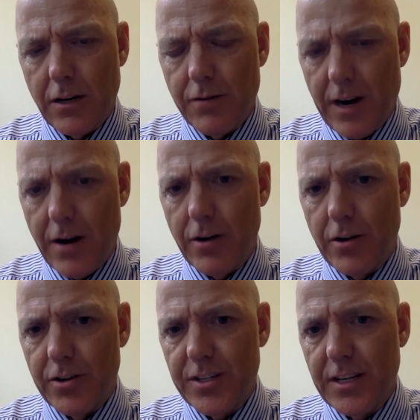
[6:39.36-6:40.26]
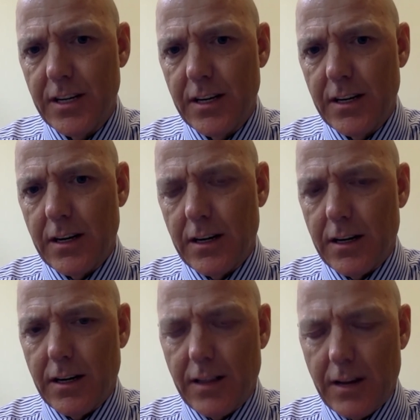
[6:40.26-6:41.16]
earners
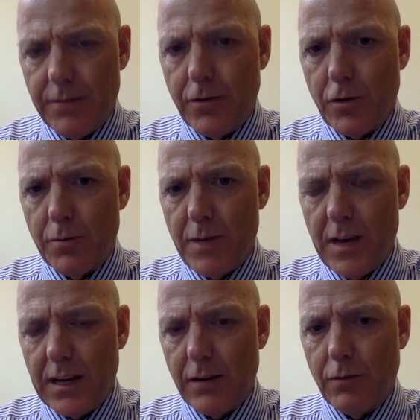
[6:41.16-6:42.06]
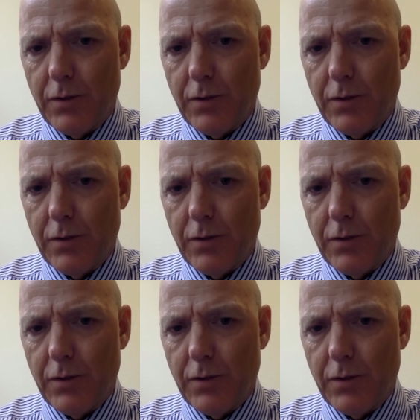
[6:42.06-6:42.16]
and therefore make